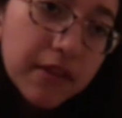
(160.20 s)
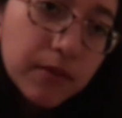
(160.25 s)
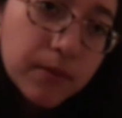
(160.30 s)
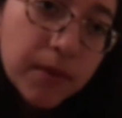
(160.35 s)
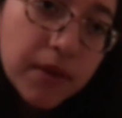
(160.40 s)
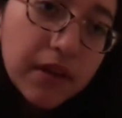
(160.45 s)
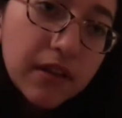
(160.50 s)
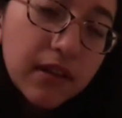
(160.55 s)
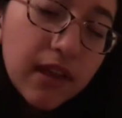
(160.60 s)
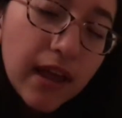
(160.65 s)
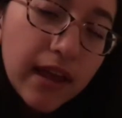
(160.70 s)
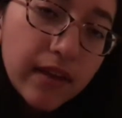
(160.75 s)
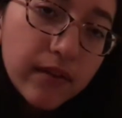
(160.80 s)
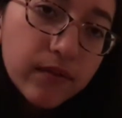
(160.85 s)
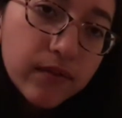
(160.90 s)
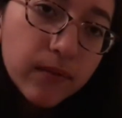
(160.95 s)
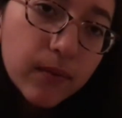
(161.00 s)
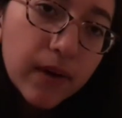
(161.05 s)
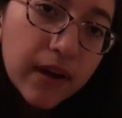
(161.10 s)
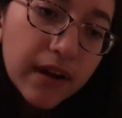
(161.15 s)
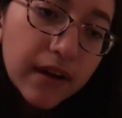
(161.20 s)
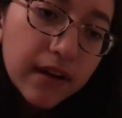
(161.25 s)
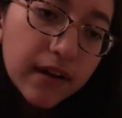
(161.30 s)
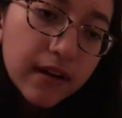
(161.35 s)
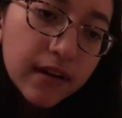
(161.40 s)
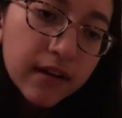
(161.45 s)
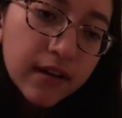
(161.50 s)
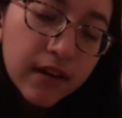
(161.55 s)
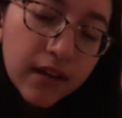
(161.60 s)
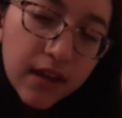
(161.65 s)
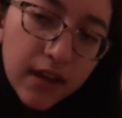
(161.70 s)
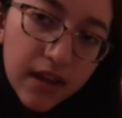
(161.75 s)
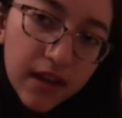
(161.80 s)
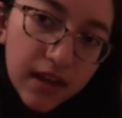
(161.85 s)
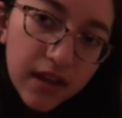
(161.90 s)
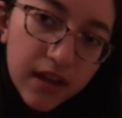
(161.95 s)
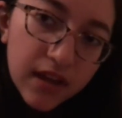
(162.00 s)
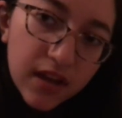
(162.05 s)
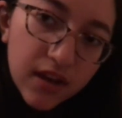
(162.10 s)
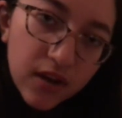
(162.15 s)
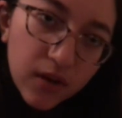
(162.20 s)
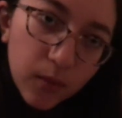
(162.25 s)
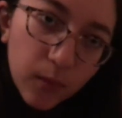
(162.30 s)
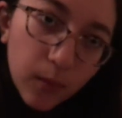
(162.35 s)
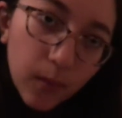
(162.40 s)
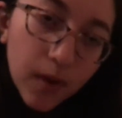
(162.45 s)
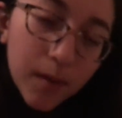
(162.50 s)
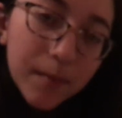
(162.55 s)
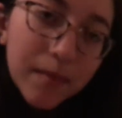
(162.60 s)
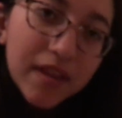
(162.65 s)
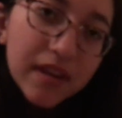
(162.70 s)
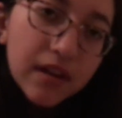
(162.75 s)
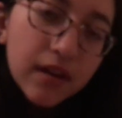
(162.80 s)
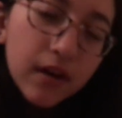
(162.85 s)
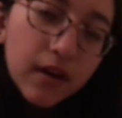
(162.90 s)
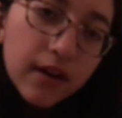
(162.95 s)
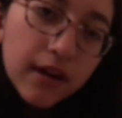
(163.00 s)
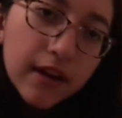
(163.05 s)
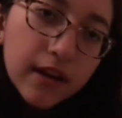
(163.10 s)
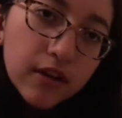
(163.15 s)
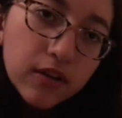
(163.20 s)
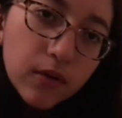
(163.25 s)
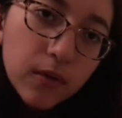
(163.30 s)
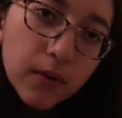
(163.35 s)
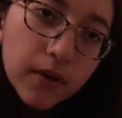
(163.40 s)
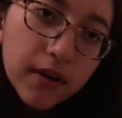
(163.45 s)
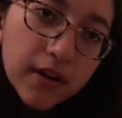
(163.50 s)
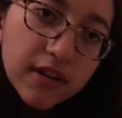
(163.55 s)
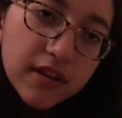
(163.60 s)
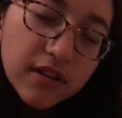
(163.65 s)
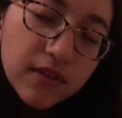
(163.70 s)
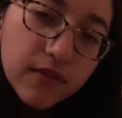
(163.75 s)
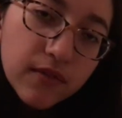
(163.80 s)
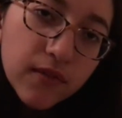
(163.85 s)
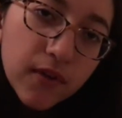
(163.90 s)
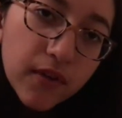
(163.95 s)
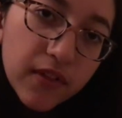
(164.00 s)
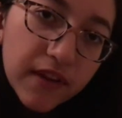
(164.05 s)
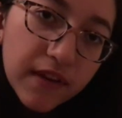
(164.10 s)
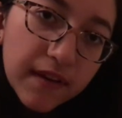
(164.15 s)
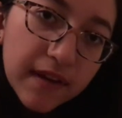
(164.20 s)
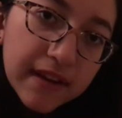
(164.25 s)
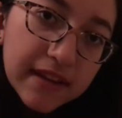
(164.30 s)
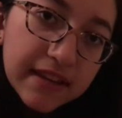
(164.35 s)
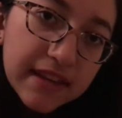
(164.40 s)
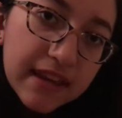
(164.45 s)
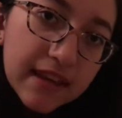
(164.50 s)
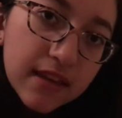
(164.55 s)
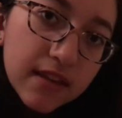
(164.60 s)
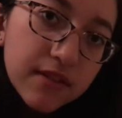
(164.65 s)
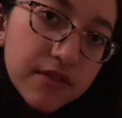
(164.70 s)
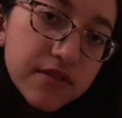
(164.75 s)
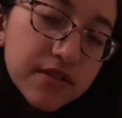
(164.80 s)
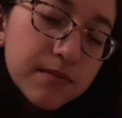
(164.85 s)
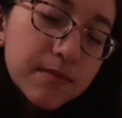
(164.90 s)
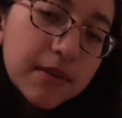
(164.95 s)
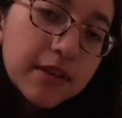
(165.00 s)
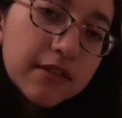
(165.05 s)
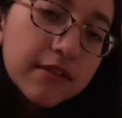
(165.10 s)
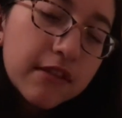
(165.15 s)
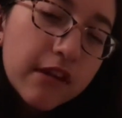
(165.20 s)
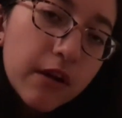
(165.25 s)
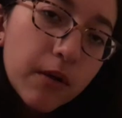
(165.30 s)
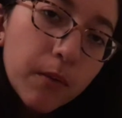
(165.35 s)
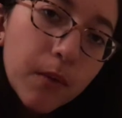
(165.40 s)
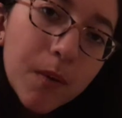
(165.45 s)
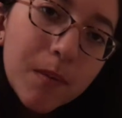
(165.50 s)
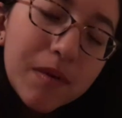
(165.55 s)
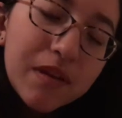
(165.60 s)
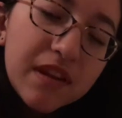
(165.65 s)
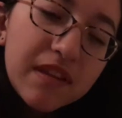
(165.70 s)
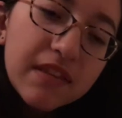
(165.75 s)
in real life, where women are ignored for their ideas just because they are women,